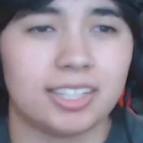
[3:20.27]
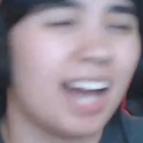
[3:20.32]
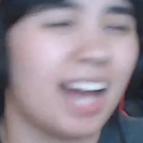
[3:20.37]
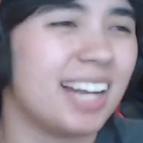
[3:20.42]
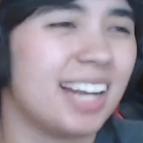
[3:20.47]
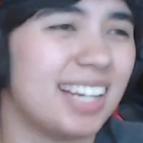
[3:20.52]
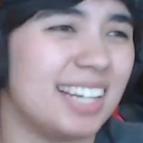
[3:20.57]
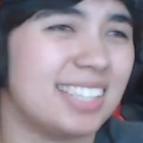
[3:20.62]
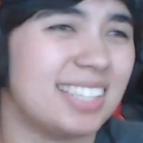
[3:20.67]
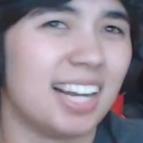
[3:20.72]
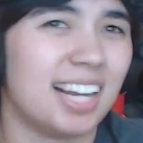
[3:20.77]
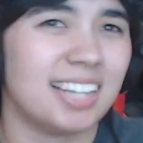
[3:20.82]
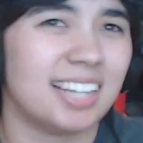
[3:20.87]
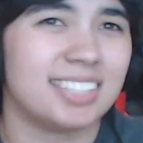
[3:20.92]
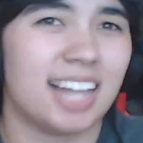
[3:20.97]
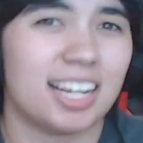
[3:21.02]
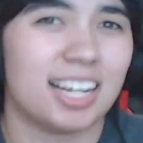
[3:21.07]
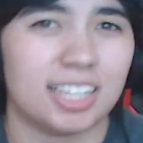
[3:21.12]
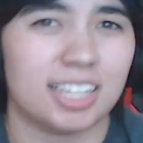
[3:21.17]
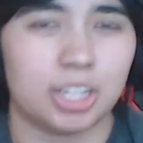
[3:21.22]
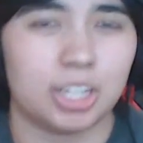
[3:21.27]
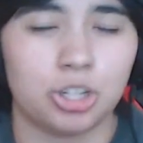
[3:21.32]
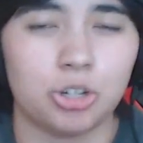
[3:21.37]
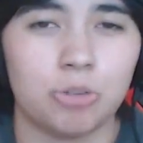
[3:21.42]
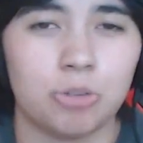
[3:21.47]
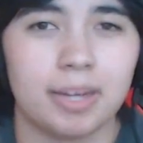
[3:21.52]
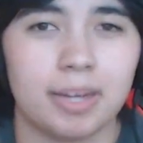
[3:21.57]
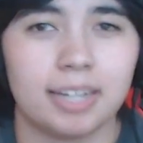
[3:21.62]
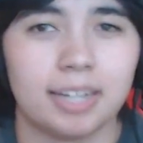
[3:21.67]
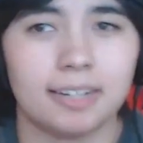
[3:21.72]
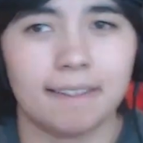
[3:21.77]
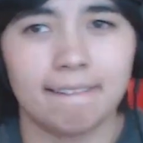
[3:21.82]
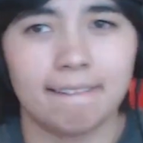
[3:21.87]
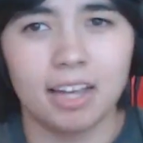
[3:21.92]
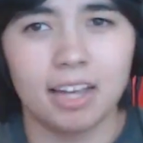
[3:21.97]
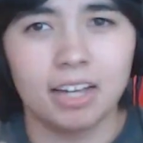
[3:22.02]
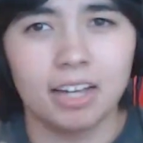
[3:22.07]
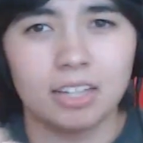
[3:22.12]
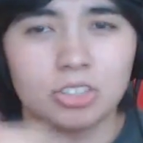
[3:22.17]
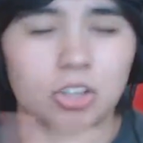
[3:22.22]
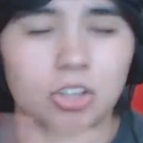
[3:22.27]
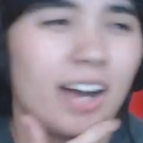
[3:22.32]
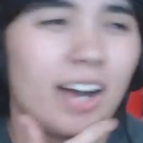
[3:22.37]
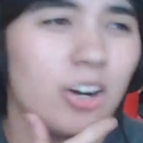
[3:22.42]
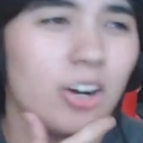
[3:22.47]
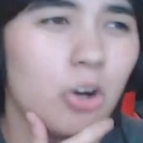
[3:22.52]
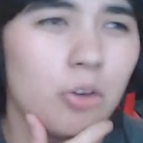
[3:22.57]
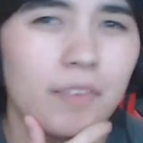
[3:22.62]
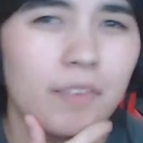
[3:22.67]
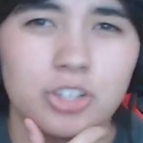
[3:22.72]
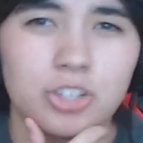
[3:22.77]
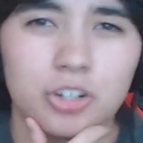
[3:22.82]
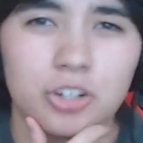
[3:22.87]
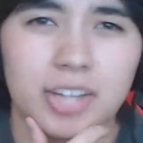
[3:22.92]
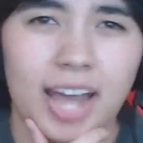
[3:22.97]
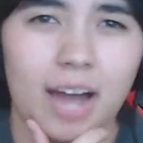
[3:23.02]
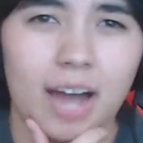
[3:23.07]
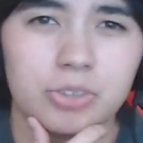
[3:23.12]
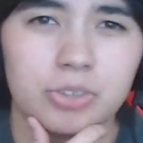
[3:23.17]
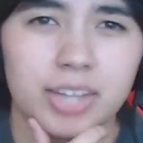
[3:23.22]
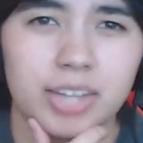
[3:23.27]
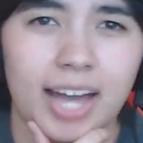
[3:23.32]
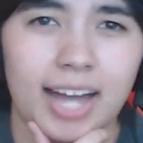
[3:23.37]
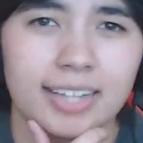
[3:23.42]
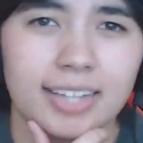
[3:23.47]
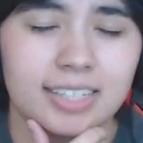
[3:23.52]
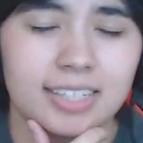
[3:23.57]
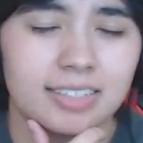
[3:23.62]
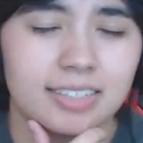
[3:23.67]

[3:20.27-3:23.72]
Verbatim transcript: Not he's not exactly human, so I don't know if I should count that.